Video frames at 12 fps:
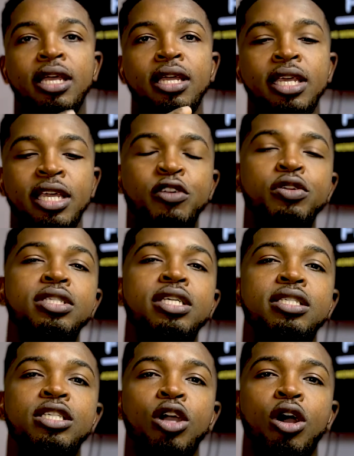
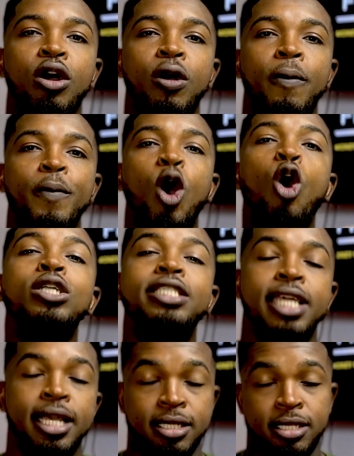increases your
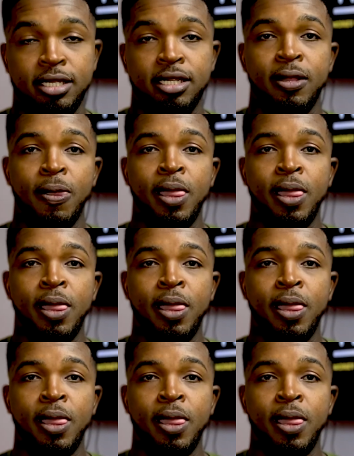audience.